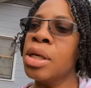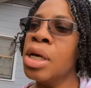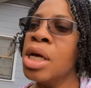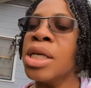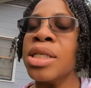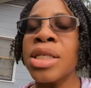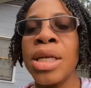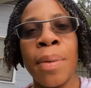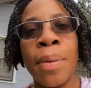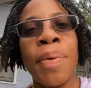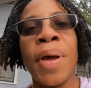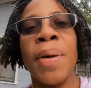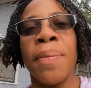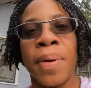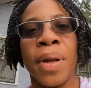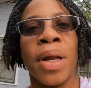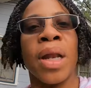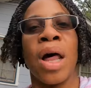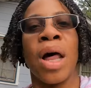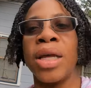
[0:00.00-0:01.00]
Some people,
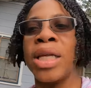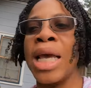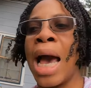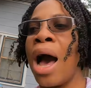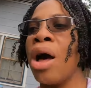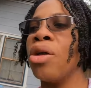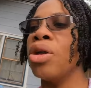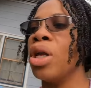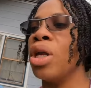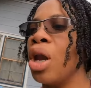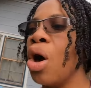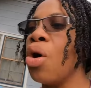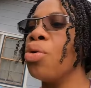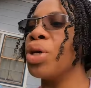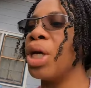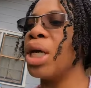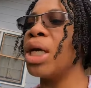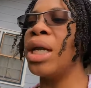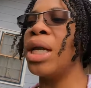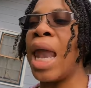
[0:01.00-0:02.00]
y'all are
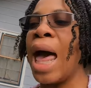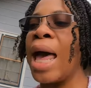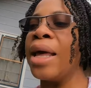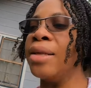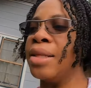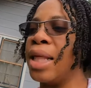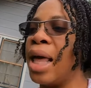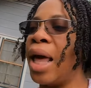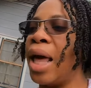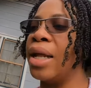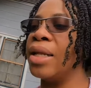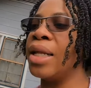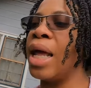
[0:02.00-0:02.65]
low-key like that.